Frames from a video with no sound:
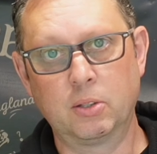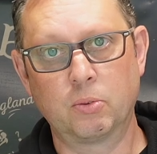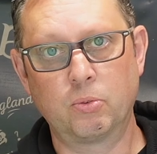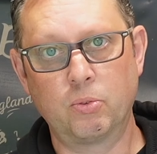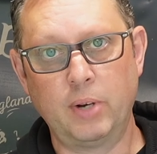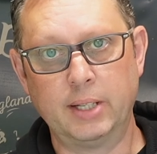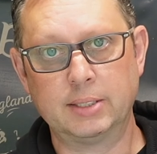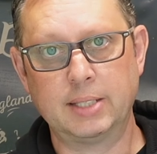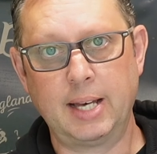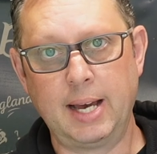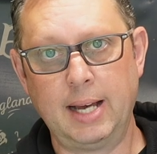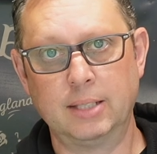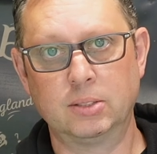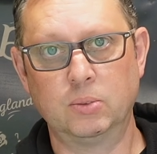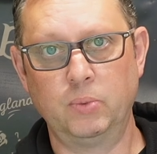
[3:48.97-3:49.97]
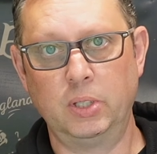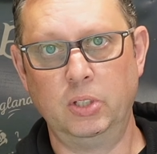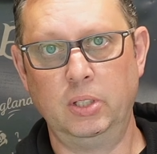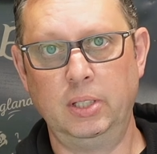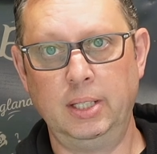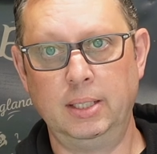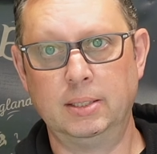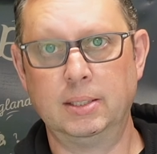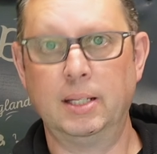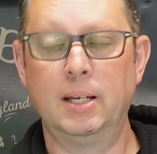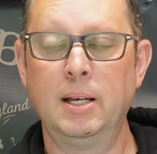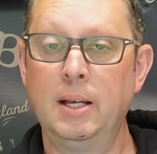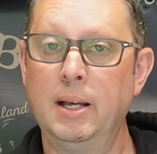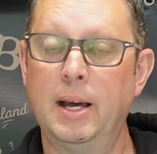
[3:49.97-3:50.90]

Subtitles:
the rest as and when you need it.